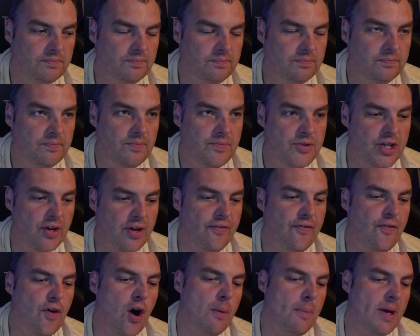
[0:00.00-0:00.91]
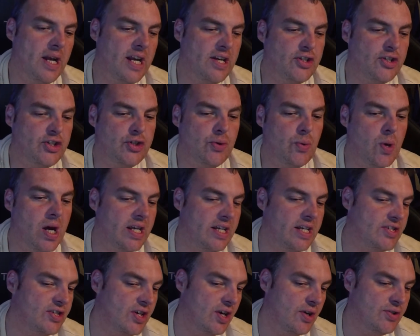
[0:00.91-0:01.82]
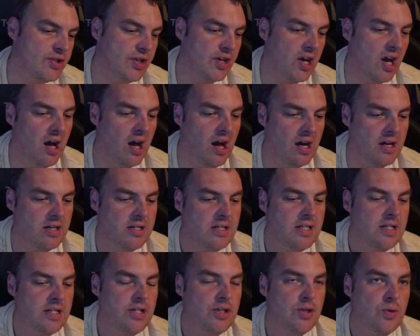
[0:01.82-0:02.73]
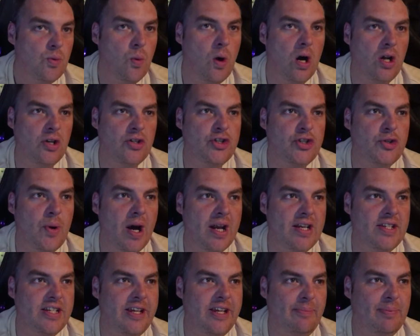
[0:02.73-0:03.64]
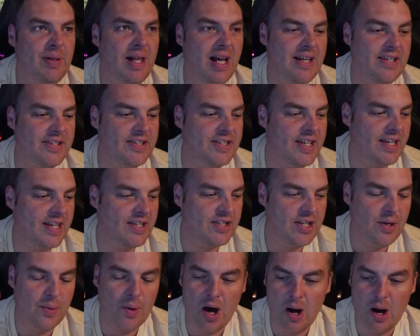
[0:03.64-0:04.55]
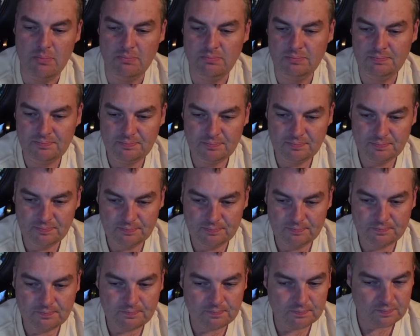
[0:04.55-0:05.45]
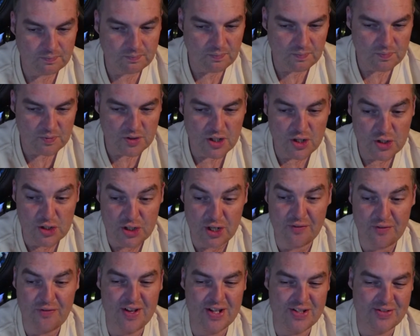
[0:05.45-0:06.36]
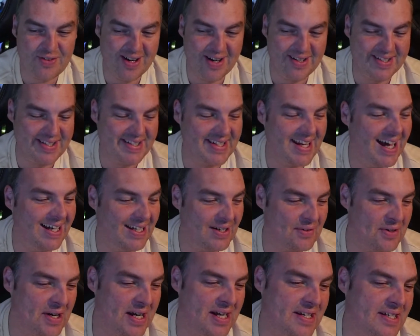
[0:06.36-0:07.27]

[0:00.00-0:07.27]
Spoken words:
So 4 minutes 22 to go. 120 plays 61. 2 first rounders and Harley Reid.